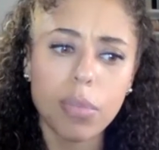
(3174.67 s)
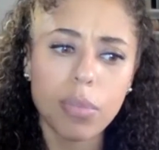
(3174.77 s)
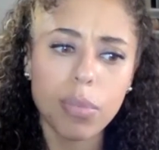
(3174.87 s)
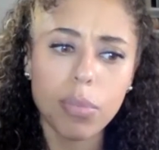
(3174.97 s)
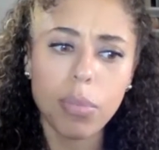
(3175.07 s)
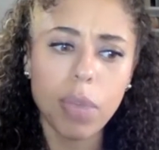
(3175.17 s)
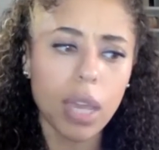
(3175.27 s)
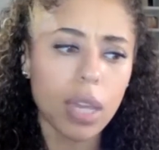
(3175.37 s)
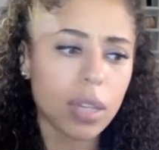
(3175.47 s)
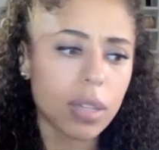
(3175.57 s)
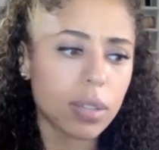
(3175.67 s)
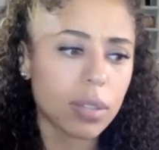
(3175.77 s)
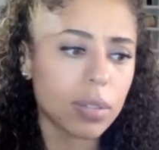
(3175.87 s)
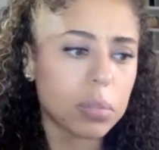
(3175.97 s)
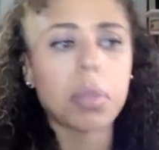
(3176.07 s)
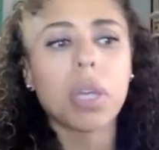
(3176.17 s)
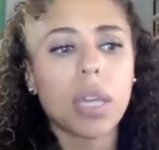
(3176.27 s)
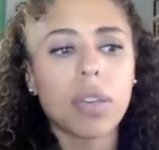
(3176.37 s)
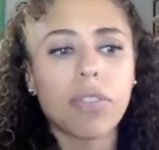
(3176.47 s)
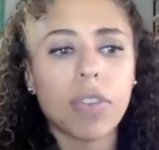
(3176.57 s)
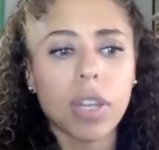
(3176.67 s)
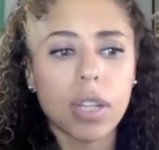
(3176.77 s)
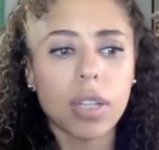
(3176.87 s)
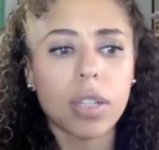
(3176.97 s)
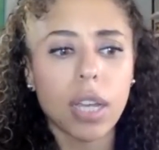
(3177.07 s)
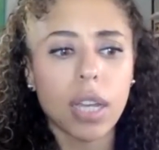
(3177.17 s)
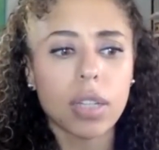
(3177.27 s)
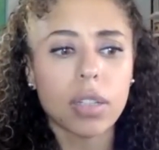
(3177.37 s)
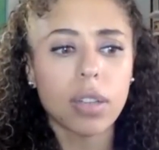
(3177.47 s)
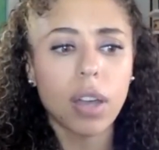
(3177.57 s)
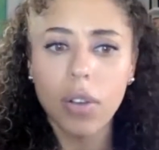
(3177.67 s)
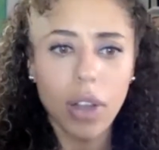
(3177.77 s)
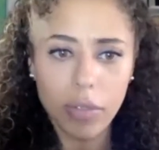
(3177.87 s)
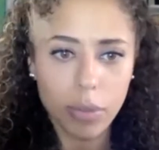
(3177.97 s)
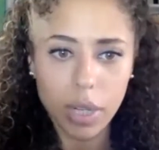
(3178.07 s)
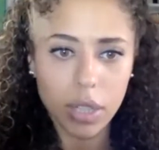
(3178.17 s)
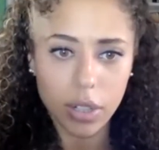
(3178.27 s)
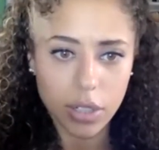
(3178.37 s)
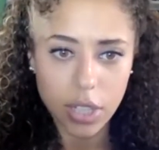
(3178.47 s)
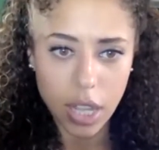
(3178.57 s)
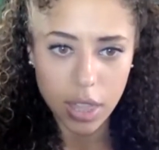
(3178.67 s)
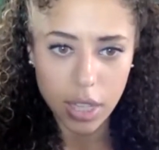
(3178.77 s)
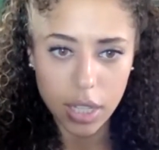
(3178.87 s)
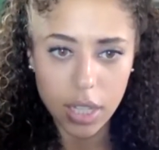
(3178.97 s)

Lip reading: make me feel like, oh, have we learned nothing?